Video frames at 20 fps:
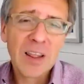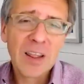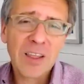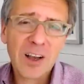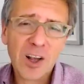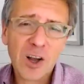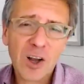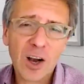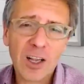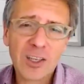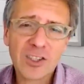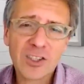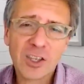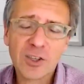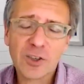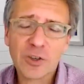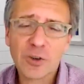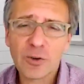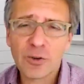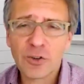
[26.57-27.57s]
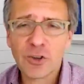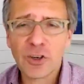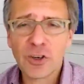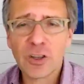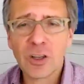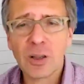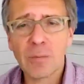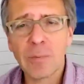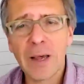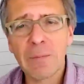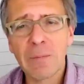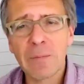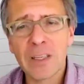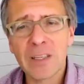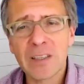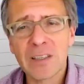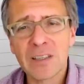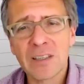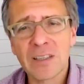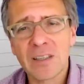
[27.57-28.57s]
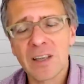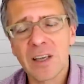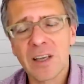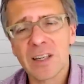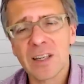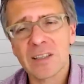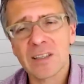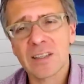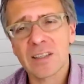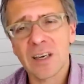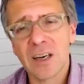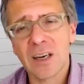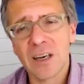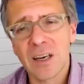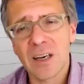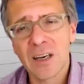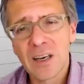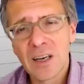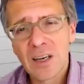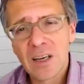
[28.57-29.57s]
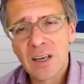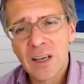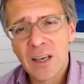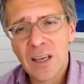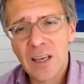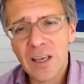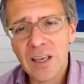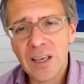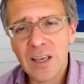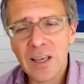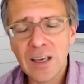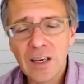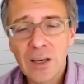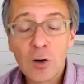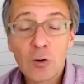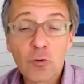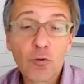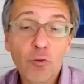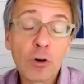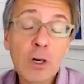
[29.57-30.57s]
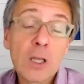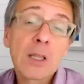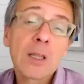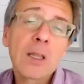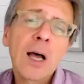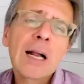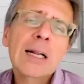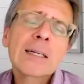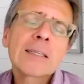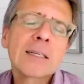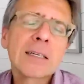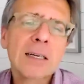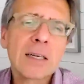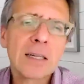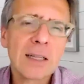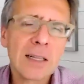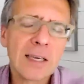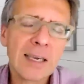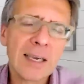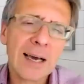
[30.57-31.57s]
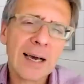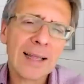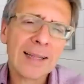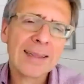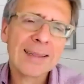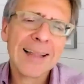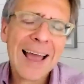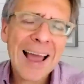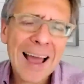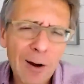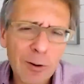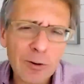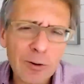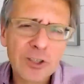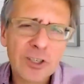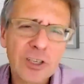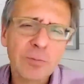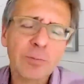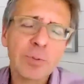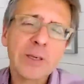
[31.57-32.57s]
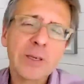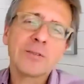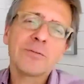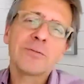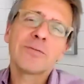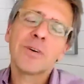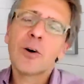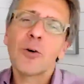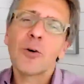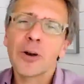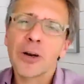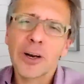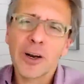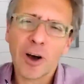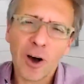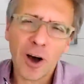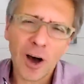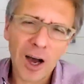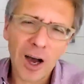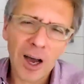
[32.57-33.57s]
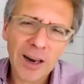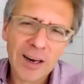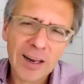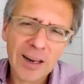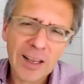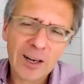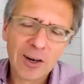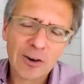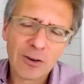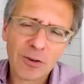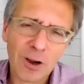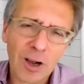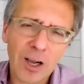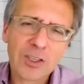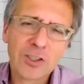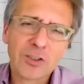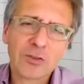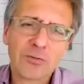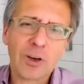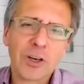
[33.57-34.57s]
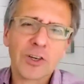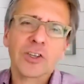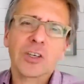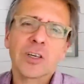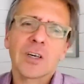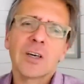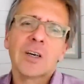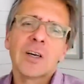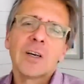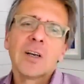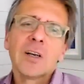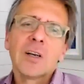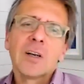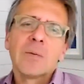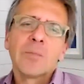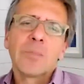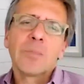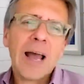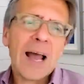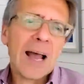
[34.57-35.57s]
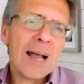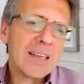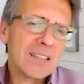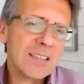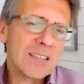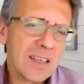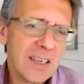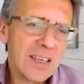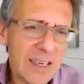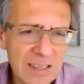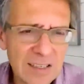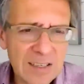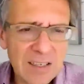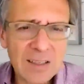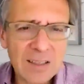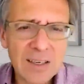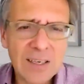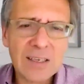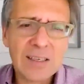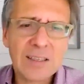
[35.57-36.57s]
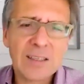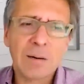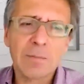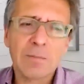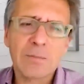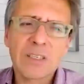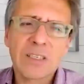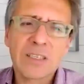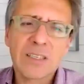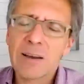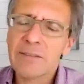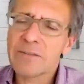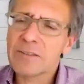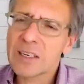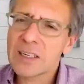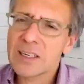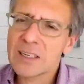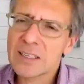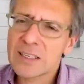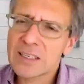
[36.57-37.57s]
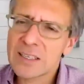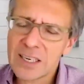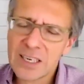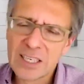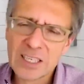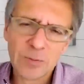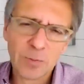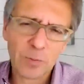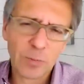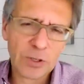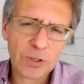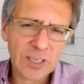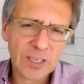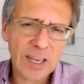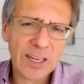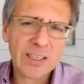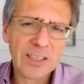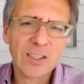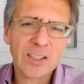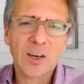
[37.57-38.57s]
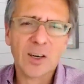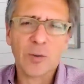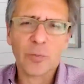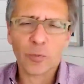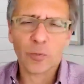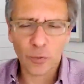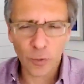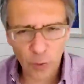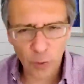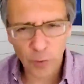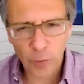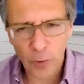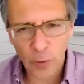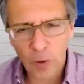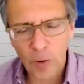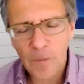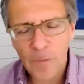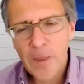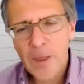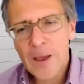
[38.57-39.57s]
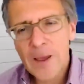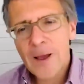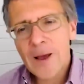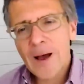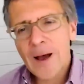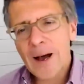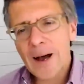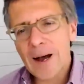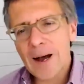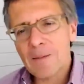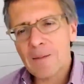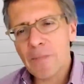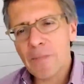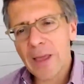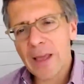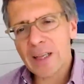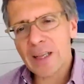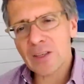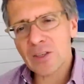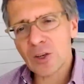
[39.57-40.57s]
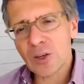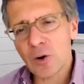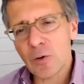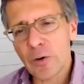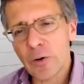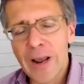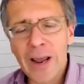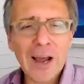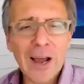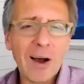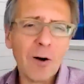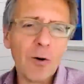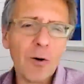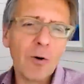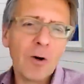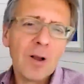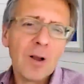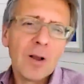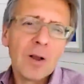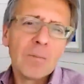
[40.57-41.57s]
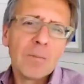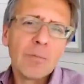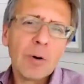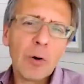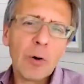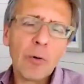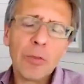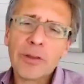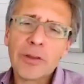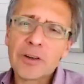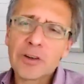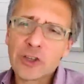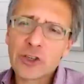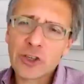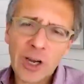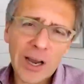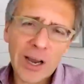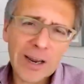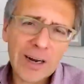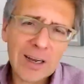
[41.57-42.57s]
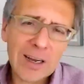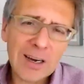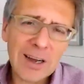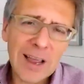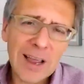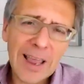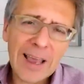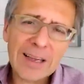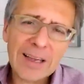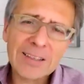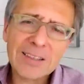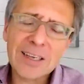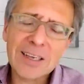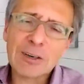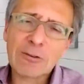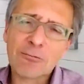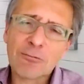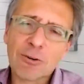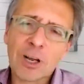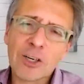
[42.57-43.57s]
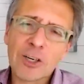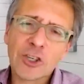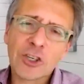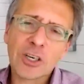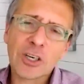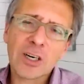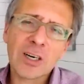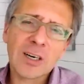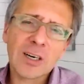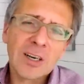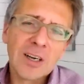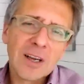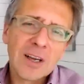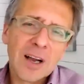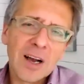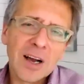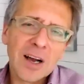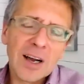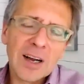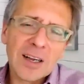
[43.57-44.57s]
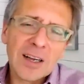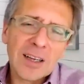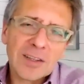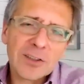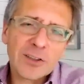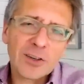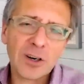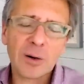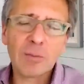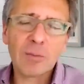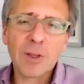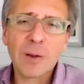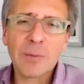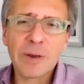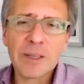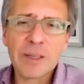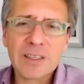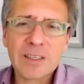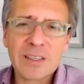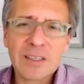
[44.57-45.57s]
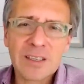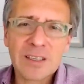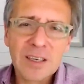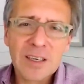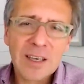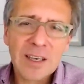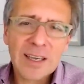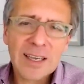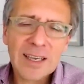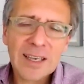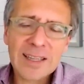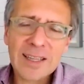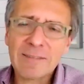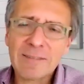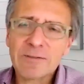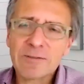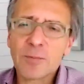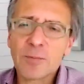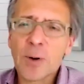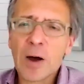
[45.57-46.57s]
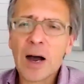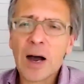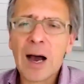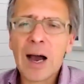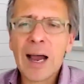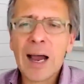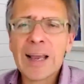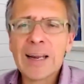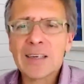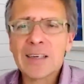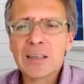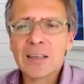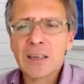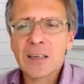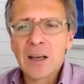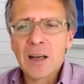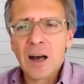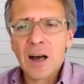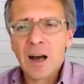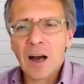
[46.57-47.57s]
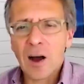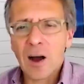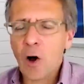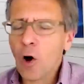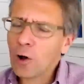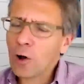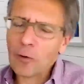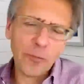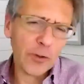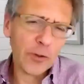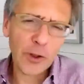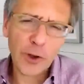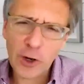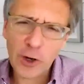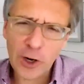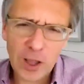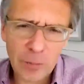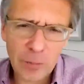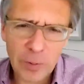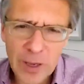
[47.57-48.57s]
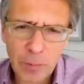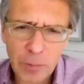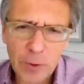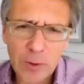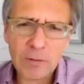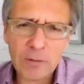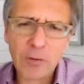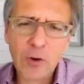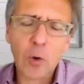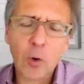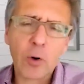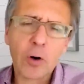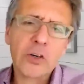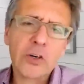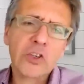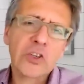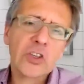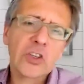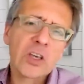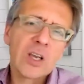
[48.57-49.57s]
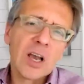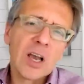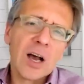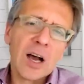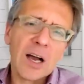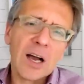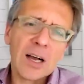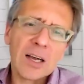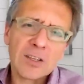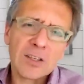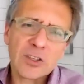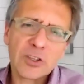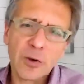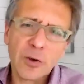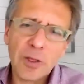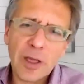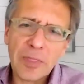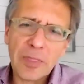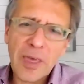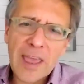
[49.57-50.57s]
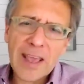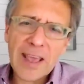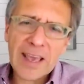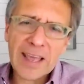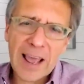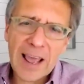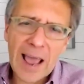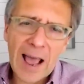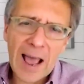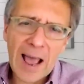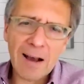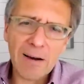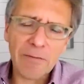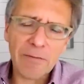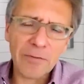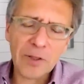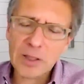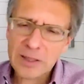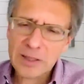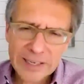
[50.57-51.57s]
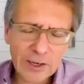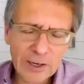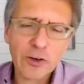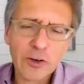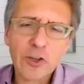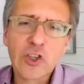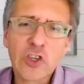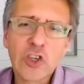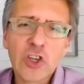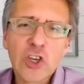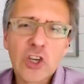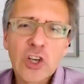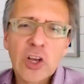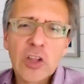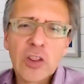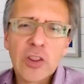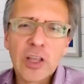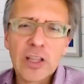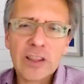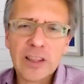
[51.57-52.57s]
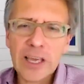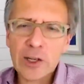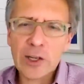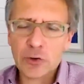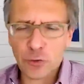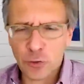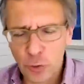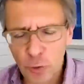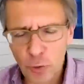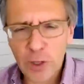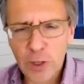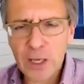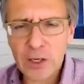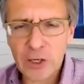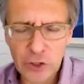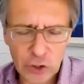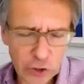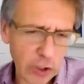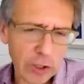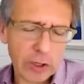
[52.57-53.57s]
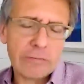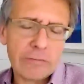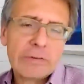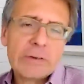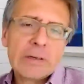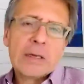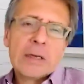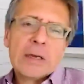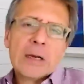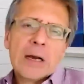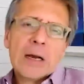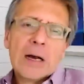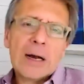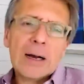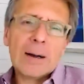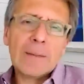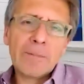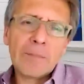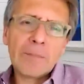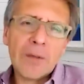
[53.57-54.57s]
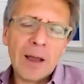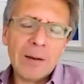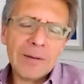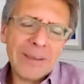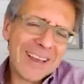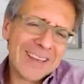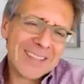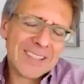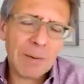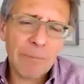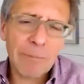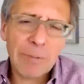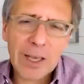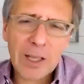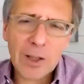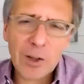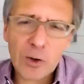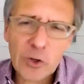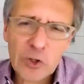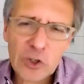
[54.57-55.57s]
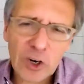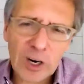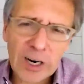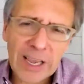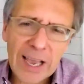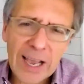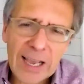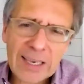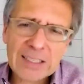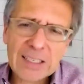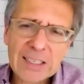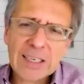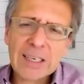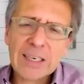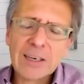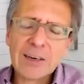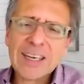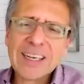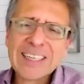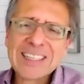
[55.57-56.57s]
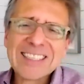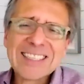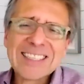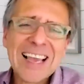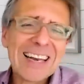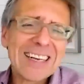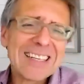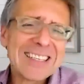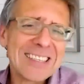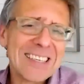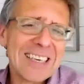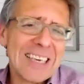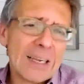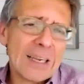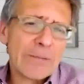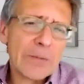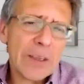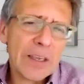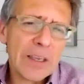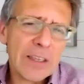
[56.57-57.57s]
The constitutional amendments that he reluctantly allowed to be voted on across Russia passed easily, some 76% approval. And so now, both in China and in Russia, term limits get left behind, all for the good of the people, of course, so that they can have the leaders that they truly deserve. Yes, I'm being a little sarcastic here. It's sad to see.